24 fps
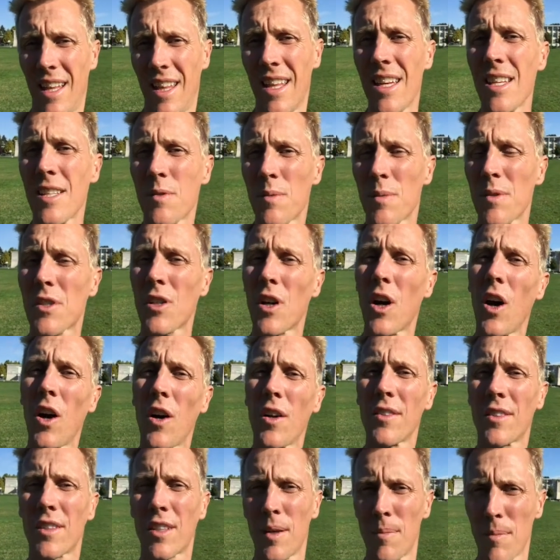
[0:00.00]
This was
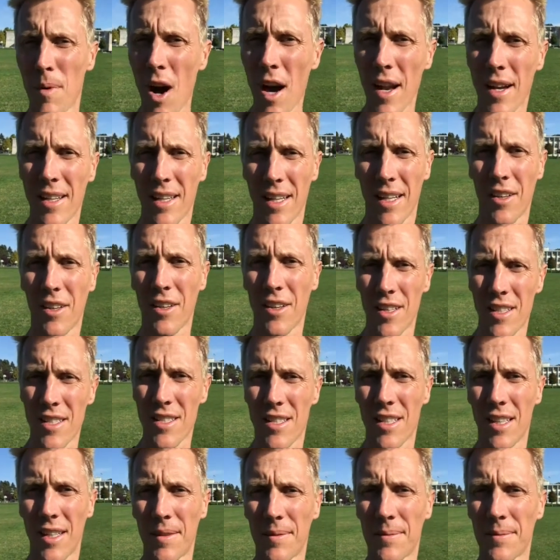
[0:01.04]
called commodity
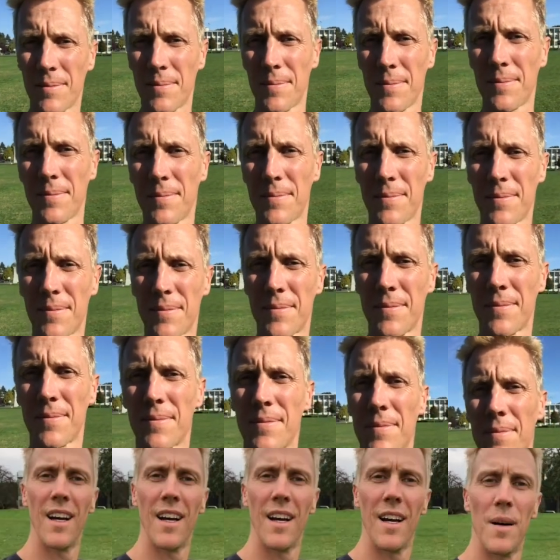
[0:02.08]
currency.
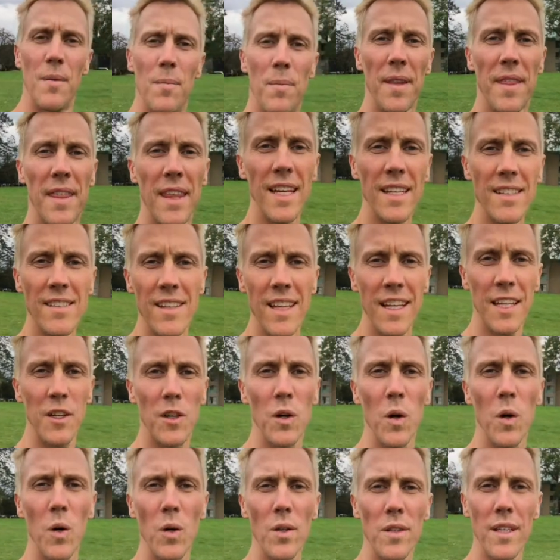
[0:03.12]
But things like
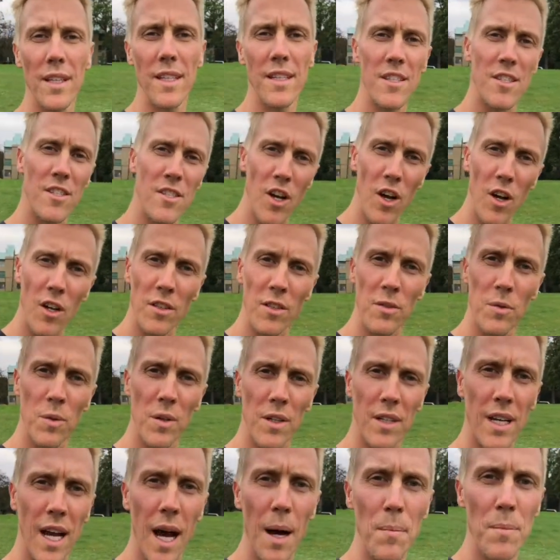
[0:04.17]
gold and salt were
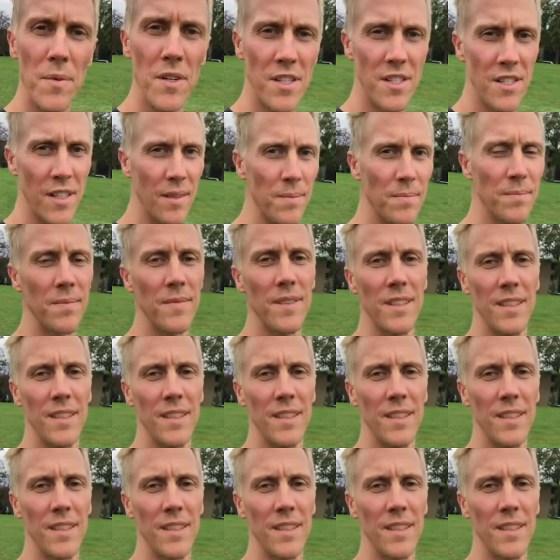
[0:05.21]
cumbersome.